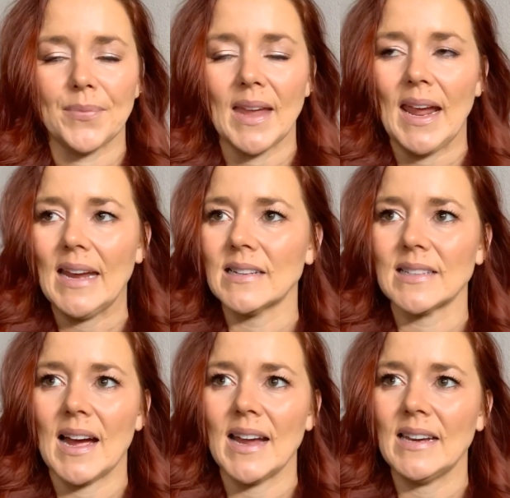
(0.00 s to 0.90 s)

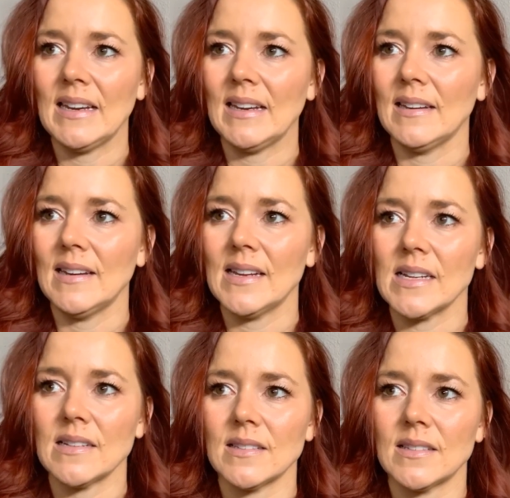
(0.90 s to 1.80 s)
Anxiety
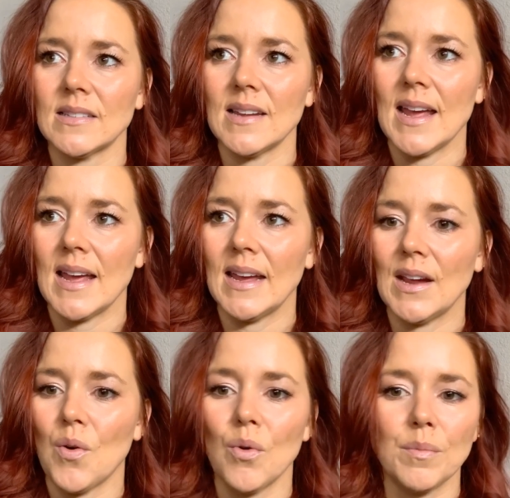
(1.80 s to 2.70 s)
is a
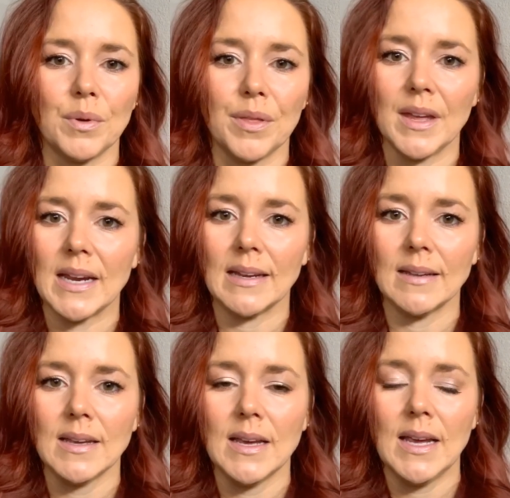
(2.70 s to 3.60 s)
horrible thing,
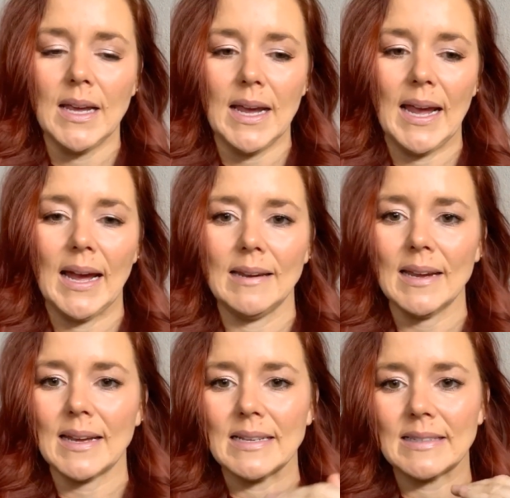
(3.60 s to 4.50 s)
and
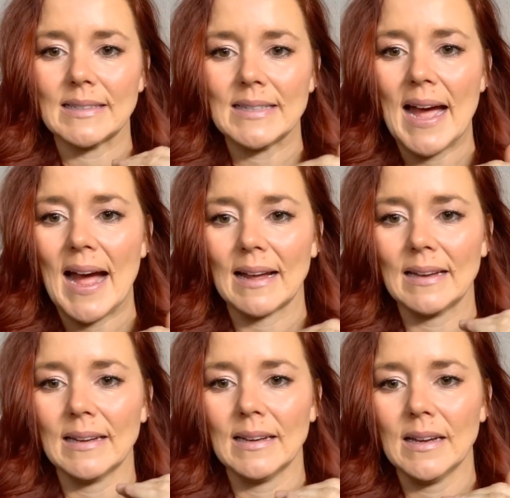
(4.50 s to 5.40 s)
it can stack
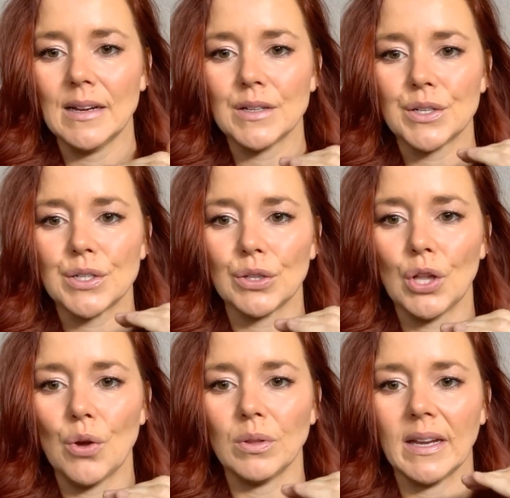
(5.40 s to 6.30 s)

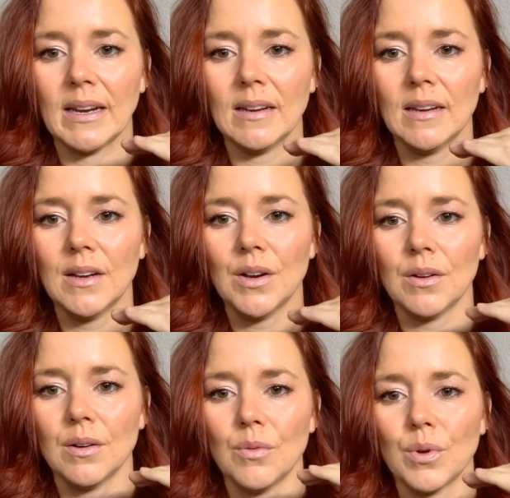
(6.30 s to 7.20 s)
slowly
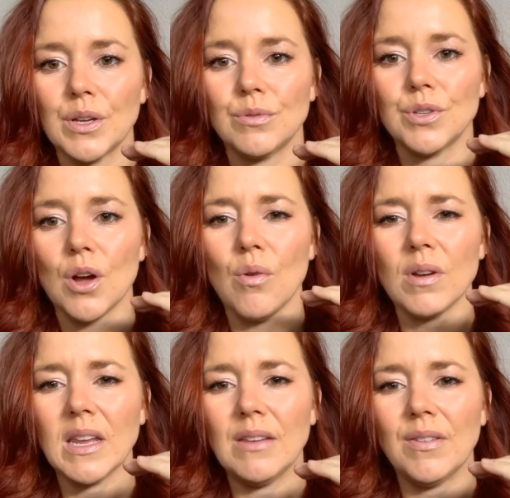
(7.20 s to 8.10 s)
where you
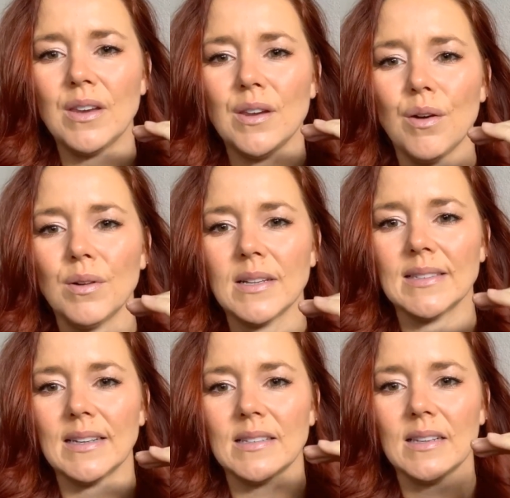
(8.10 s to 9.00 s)
don't even
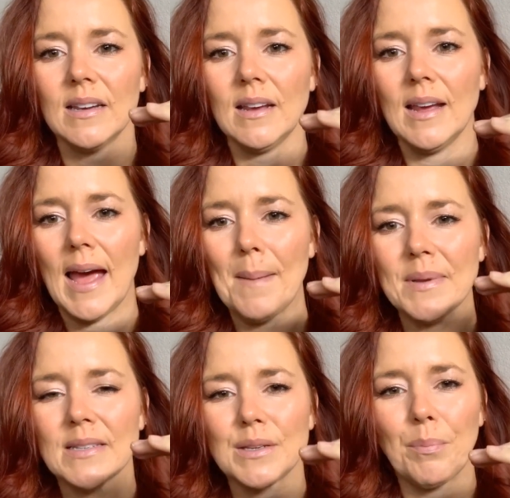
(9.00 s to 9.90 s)
notice it.
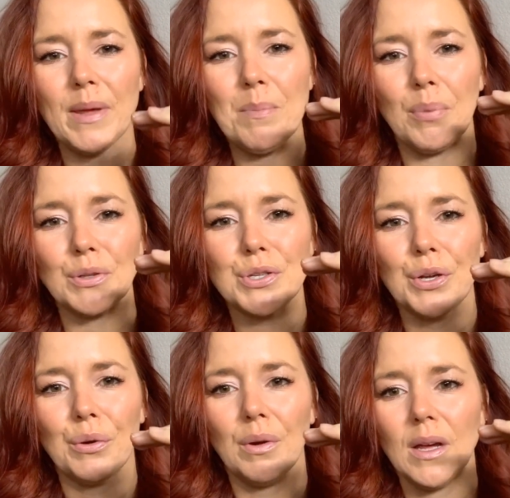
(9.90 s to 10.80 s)
Happens to people
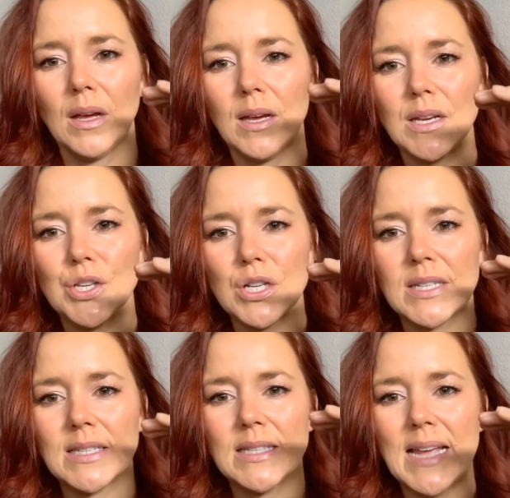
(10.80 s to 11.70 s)
too.
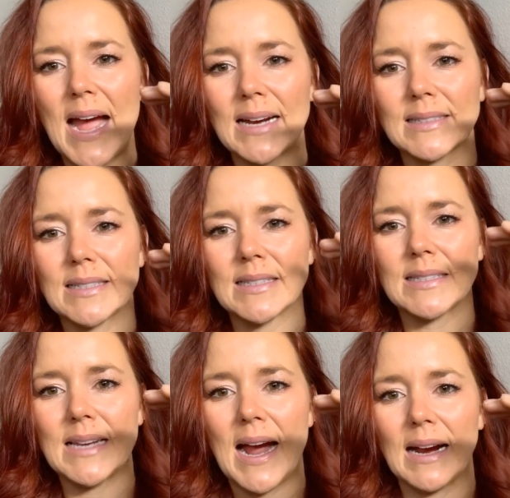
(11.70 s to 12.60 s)
Just stacks and
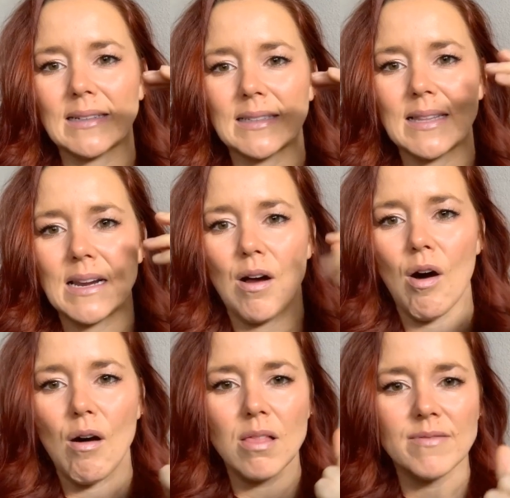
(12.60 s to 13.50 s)
stacks, and then
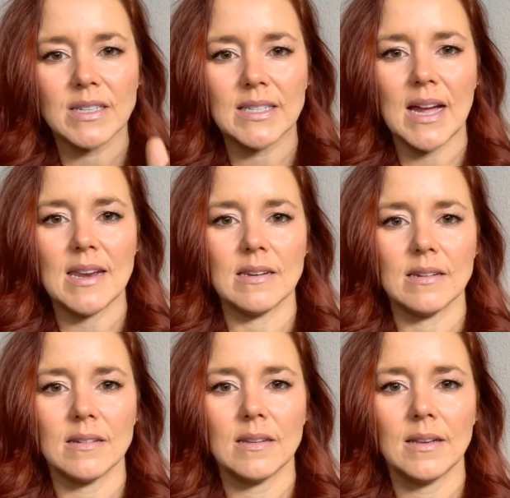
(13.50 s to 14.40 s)
all of a sudden